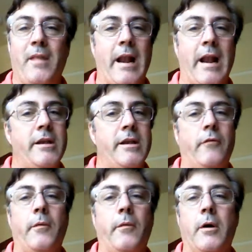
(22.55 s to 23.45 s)
And I
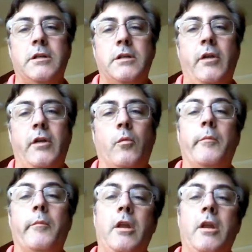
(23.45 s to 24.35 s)
know for most of you,
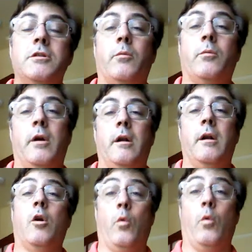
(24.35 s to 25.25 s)
when we use the
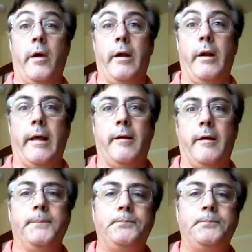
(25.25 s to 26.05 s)
word query letter,